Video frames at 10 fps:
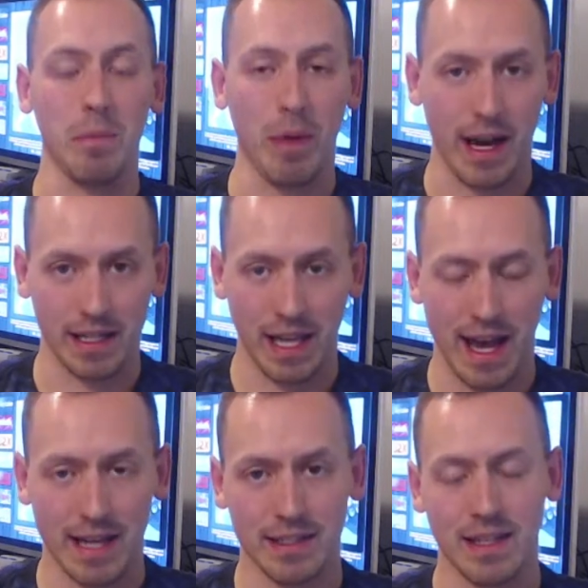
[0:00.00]

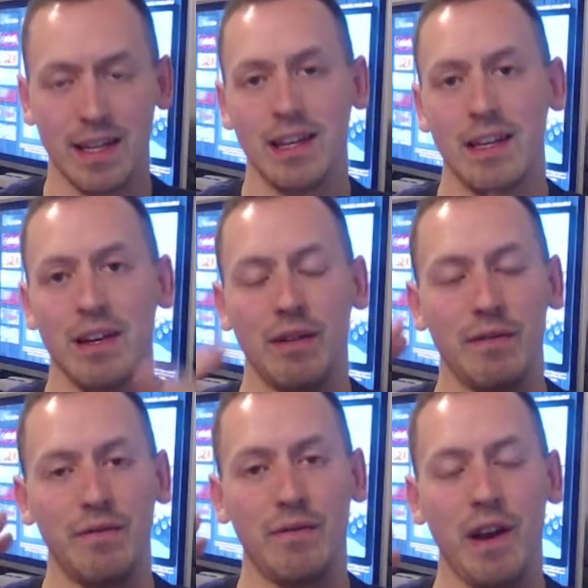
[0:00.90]
Podcast.
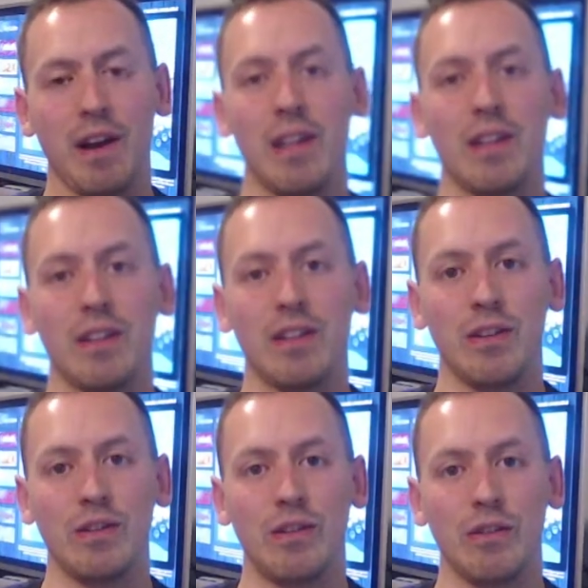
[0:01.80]
Very good
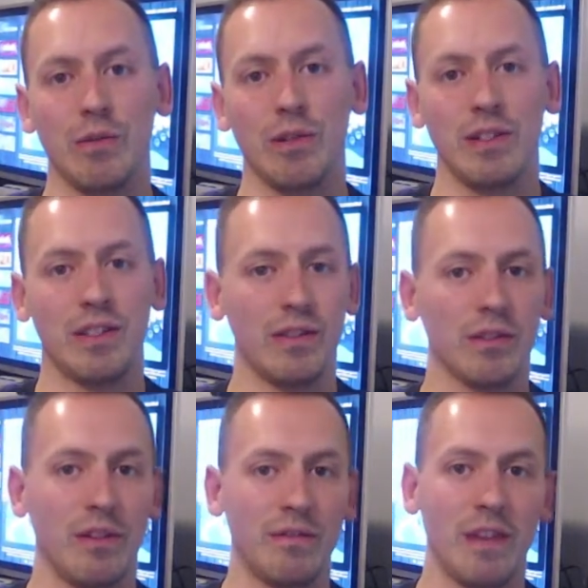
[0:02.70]
YouTuber. He's
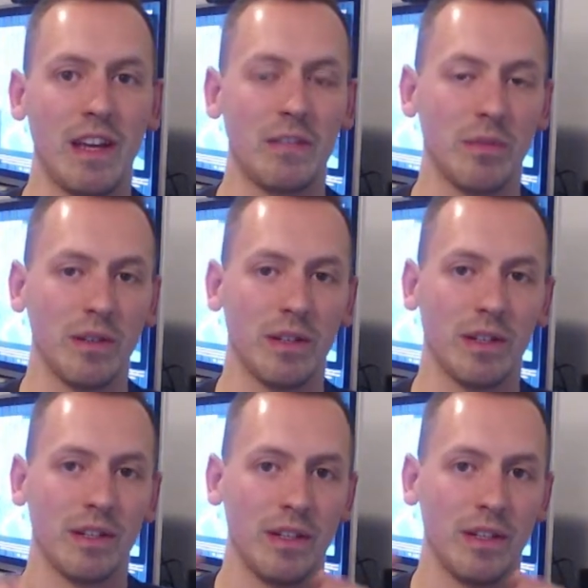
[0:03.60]
also on Facebook.